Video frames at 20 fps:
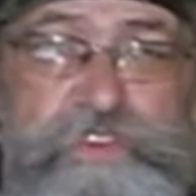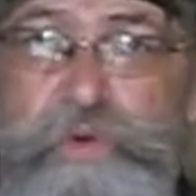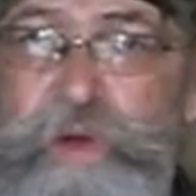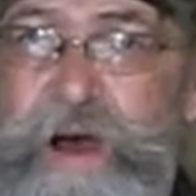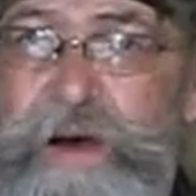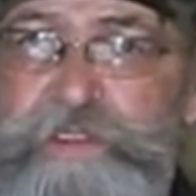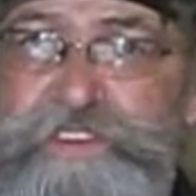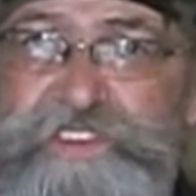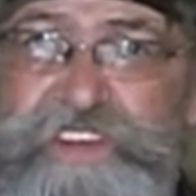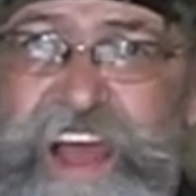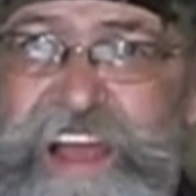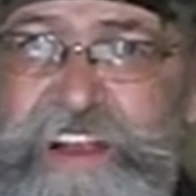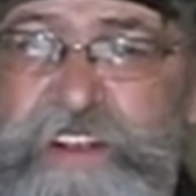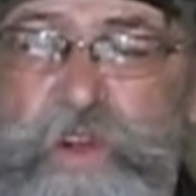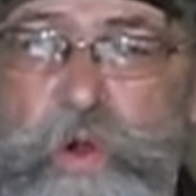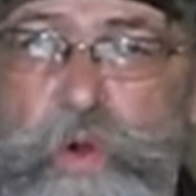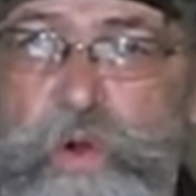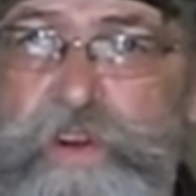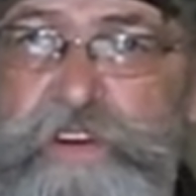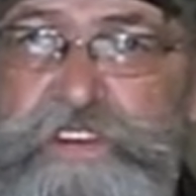2 outside
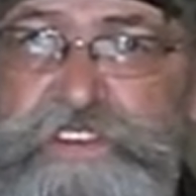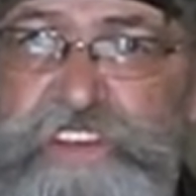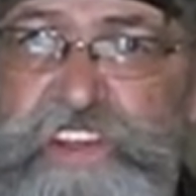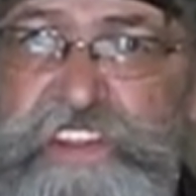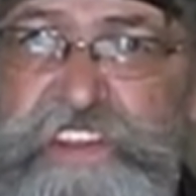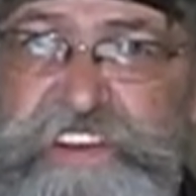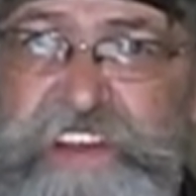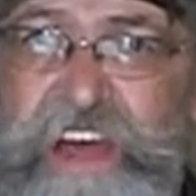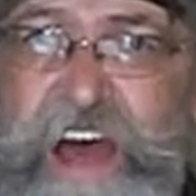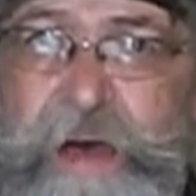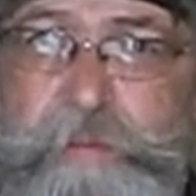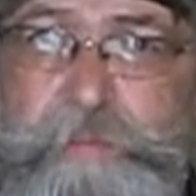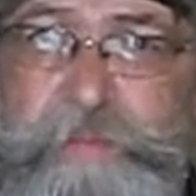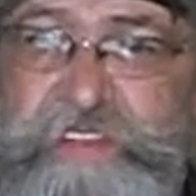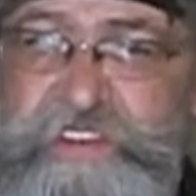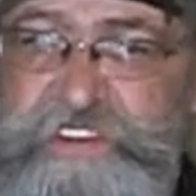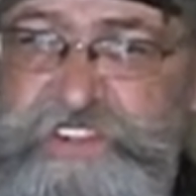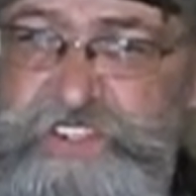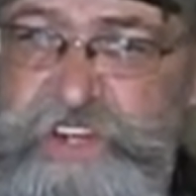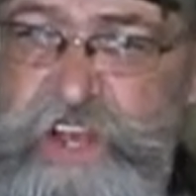corners of the top of
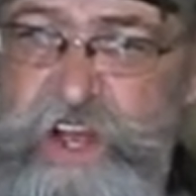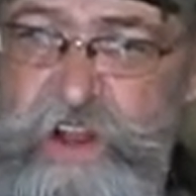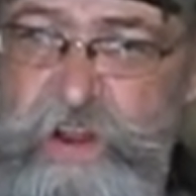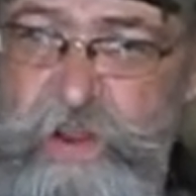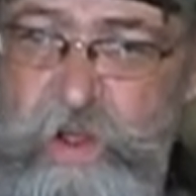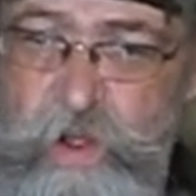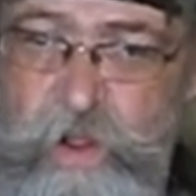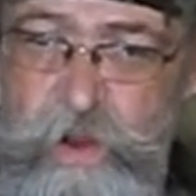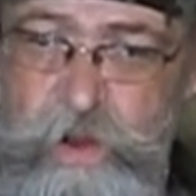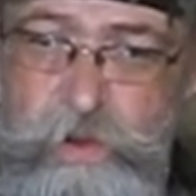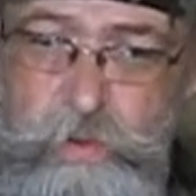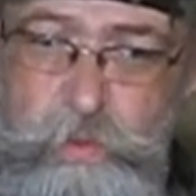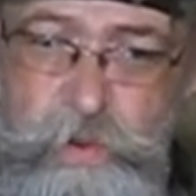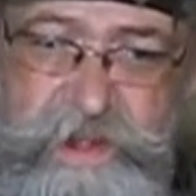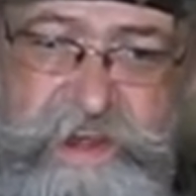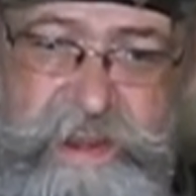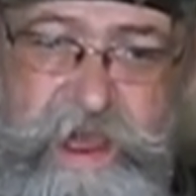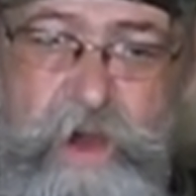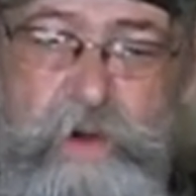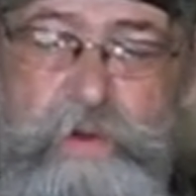the shell all the
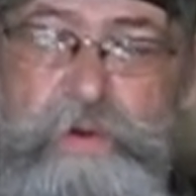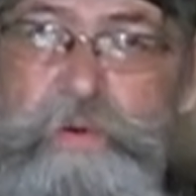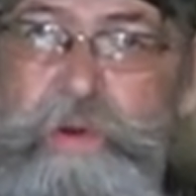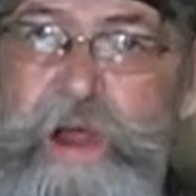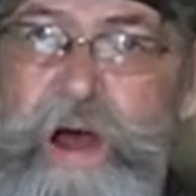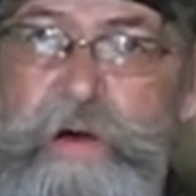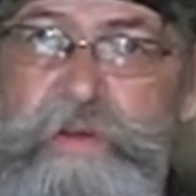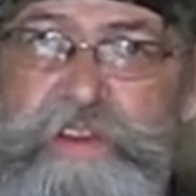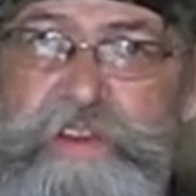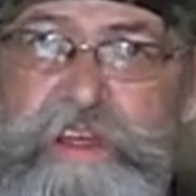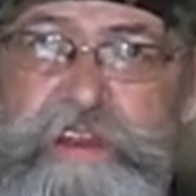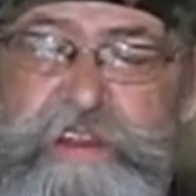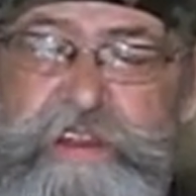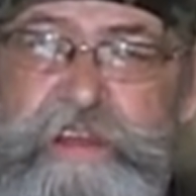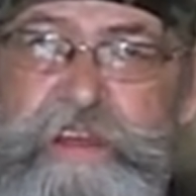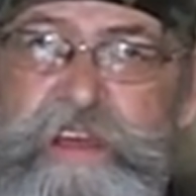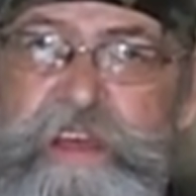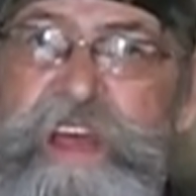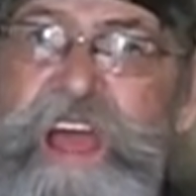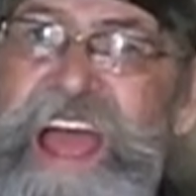way down around it,
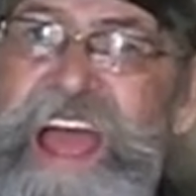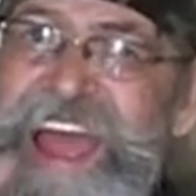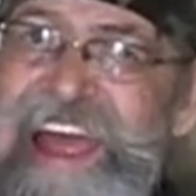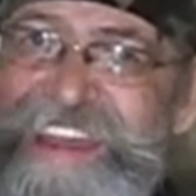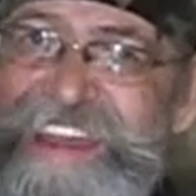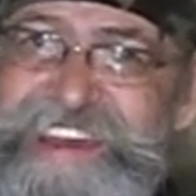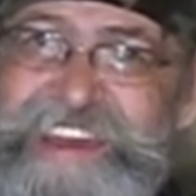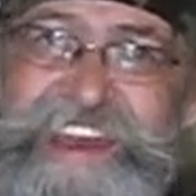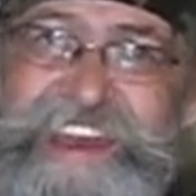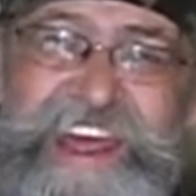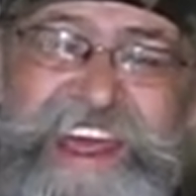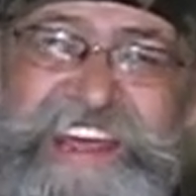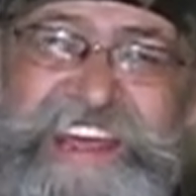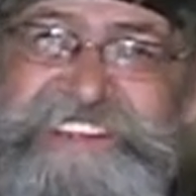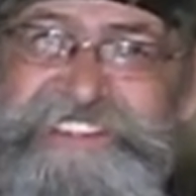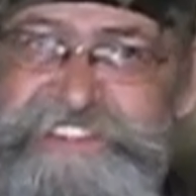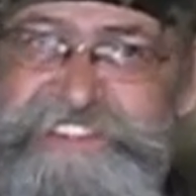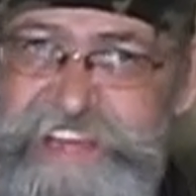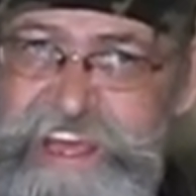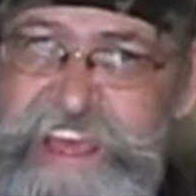and
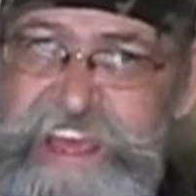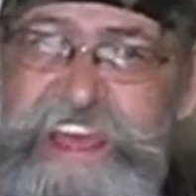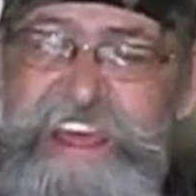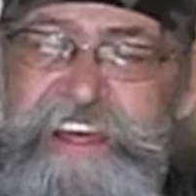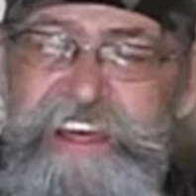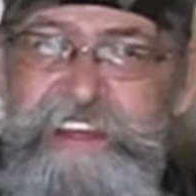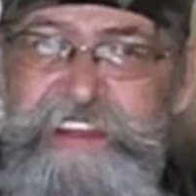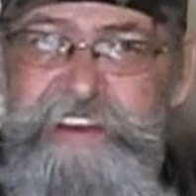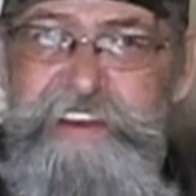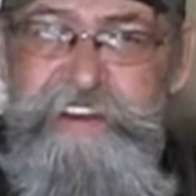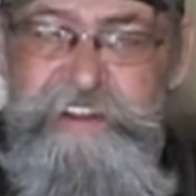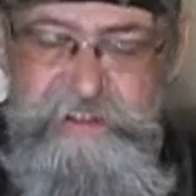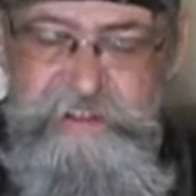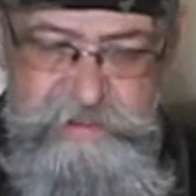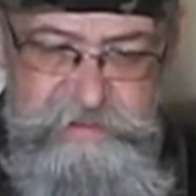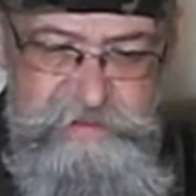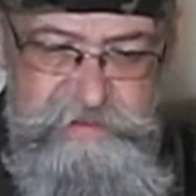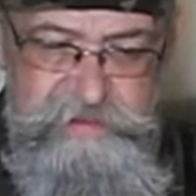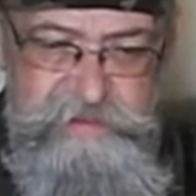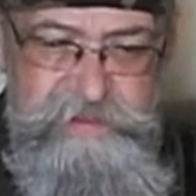lace in
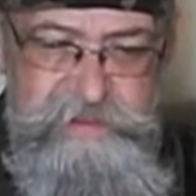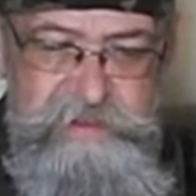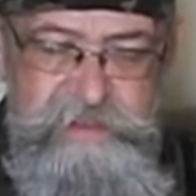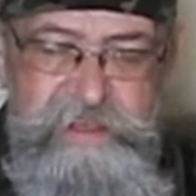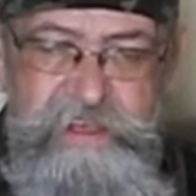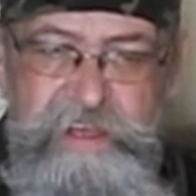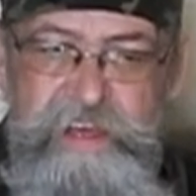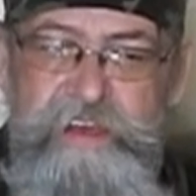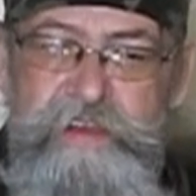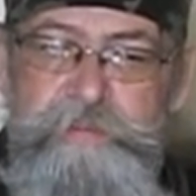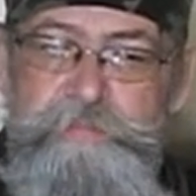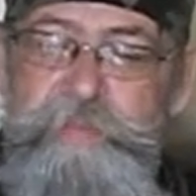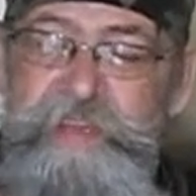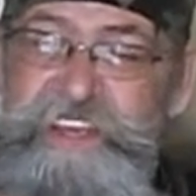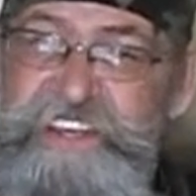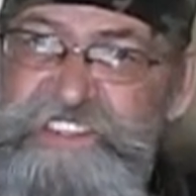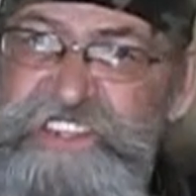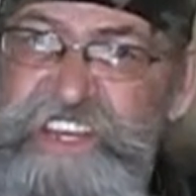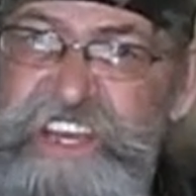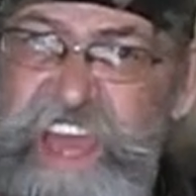a
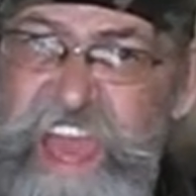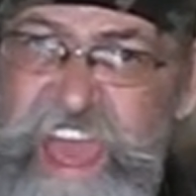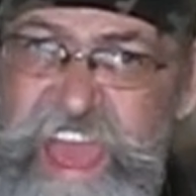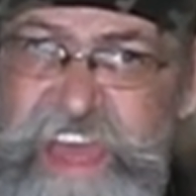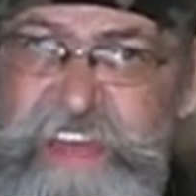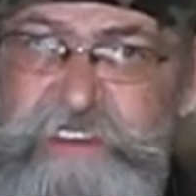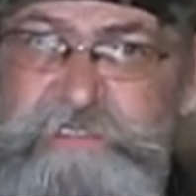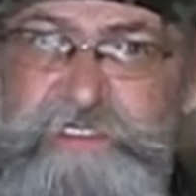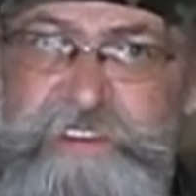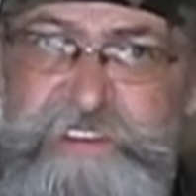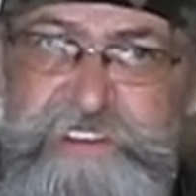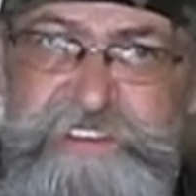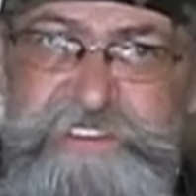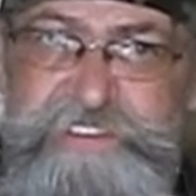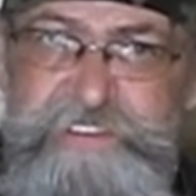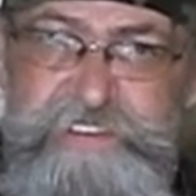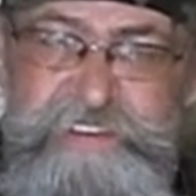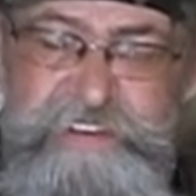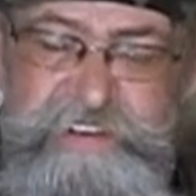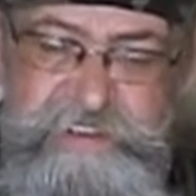piece of
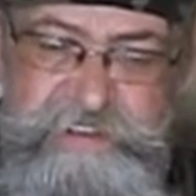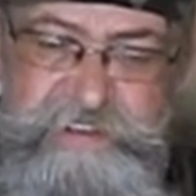canvas